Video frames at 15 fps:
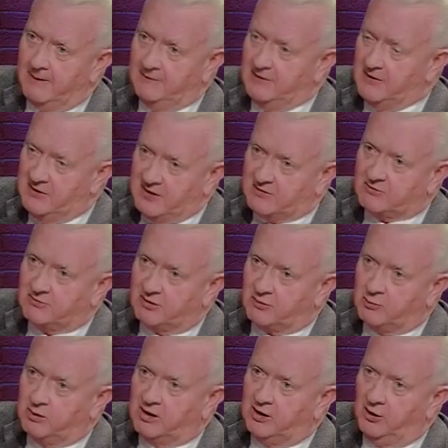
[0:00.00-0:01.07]
The districts
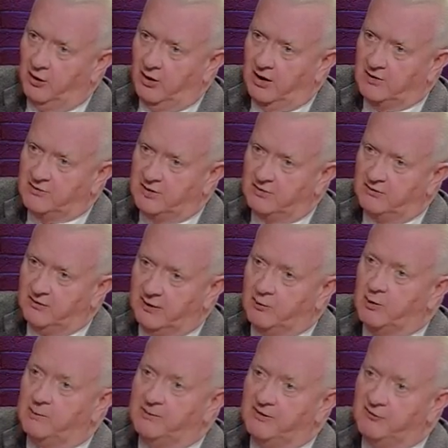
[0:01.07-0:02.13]
will get larger. There
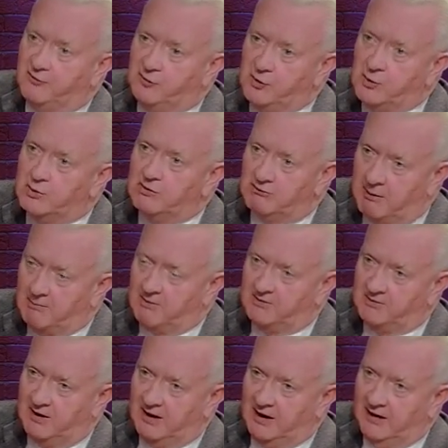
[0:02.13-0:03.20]
will be fewer
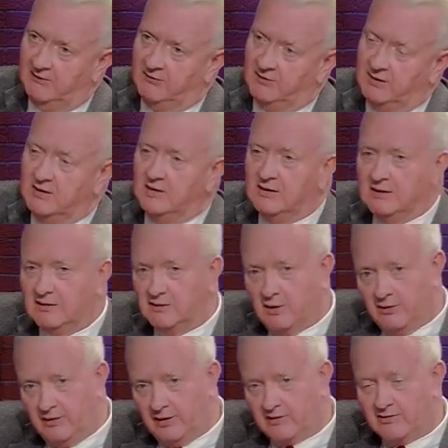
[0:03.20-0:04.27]
representatives. So
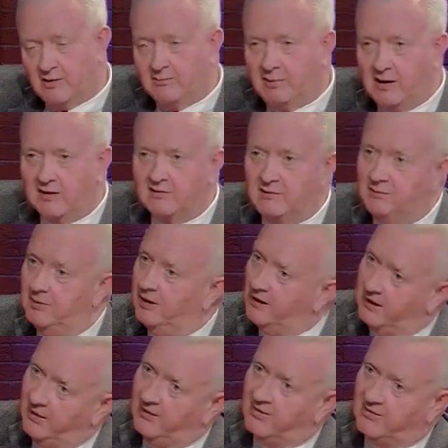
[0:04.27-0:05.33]
there's the
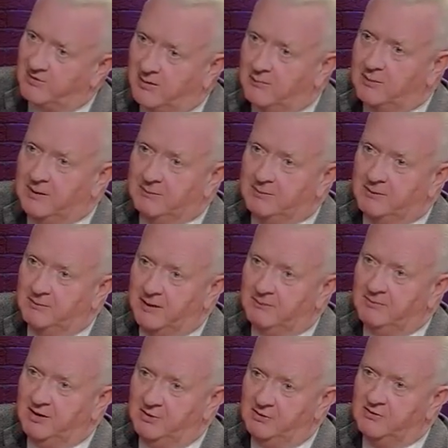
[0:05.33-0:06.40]
possibility that some people may
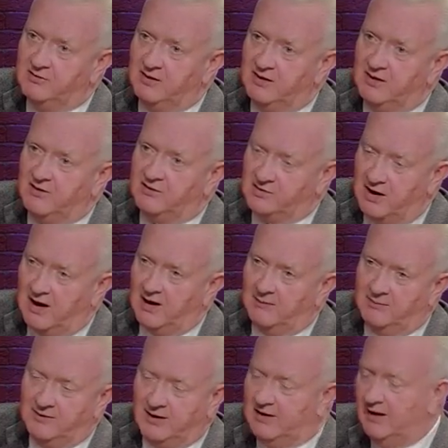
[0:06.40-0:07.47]
be losing their
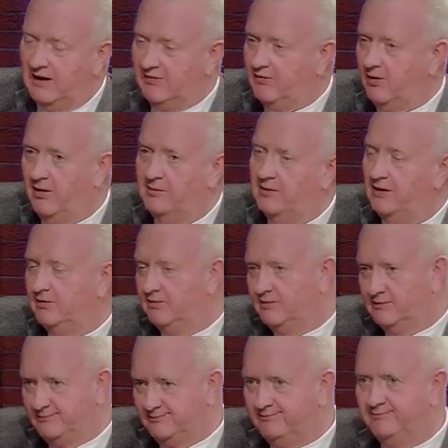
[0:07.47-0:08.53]
jobs, and that's always
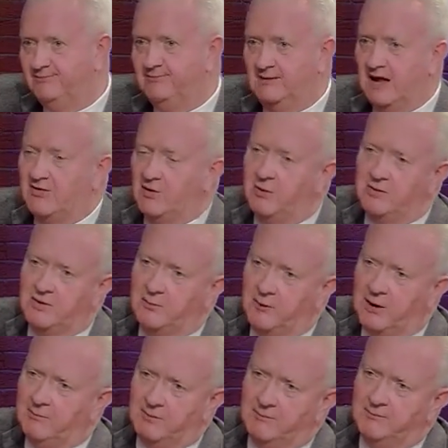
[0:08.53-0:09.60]
a
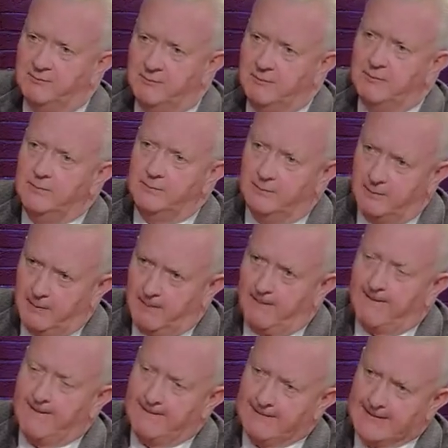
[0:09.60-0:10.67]
problem. But
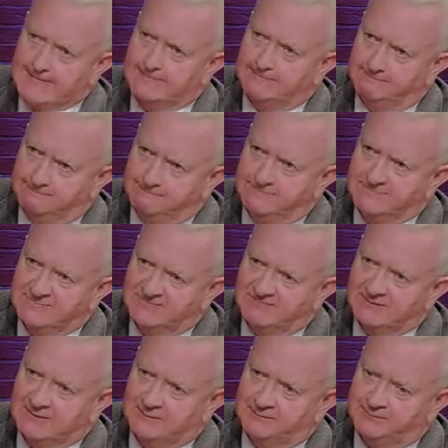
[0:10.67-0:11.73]
Jerry, this is going to be
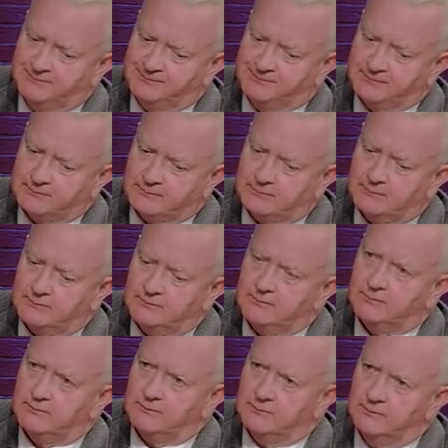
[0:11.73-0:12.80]
after
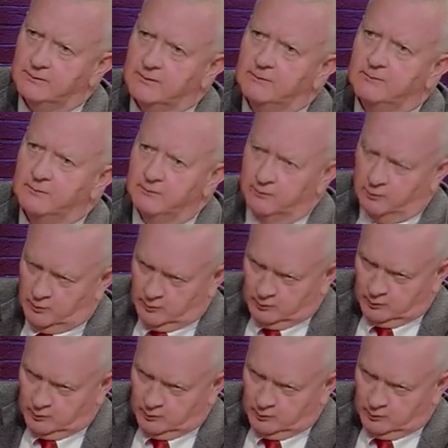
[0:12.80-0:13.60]
the new